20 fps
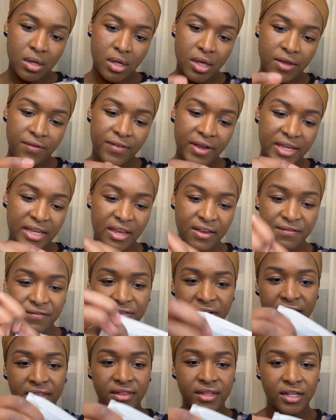If I can't
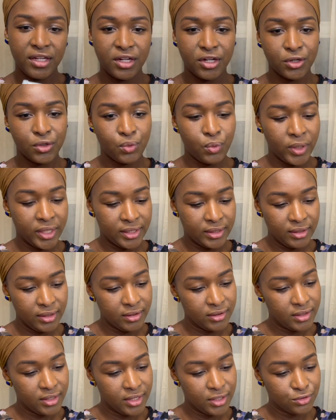find the year quickly,
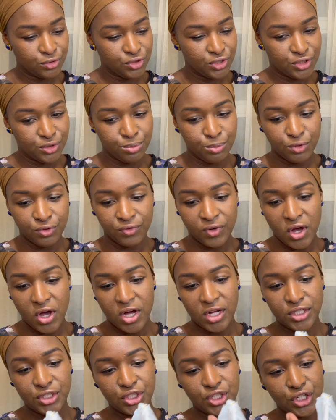then I'll just move
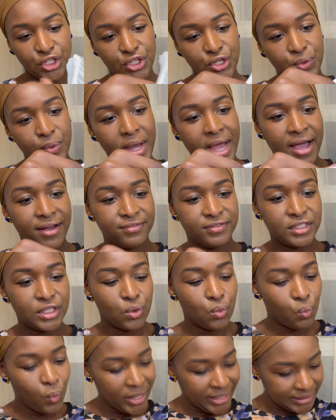on so you don't have to
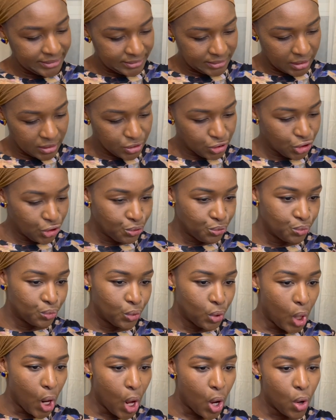wait too
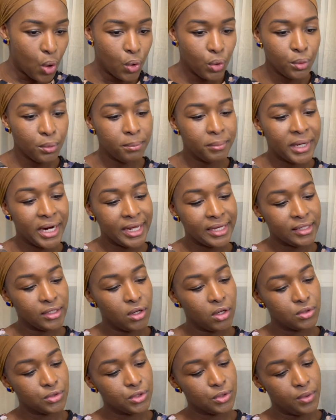long, but I could
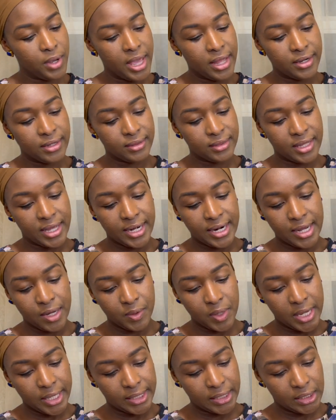also edit that
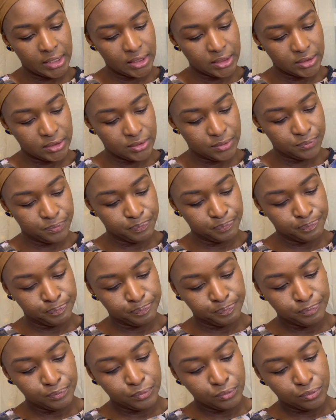out, I guess.
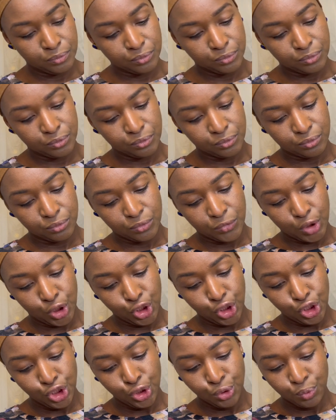
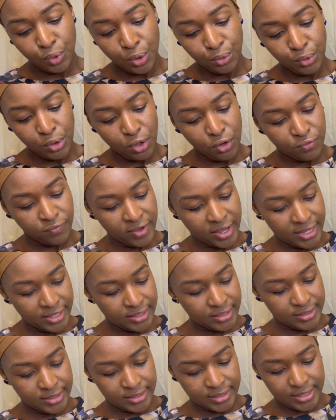You won't know if I
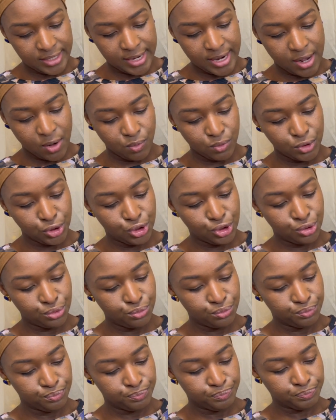edited it out, would you?
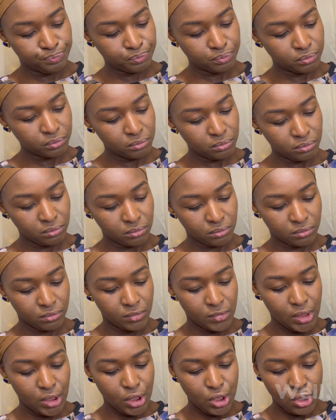
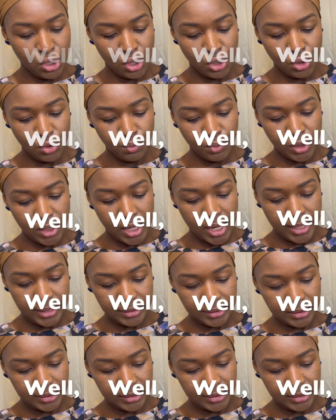No, you would not.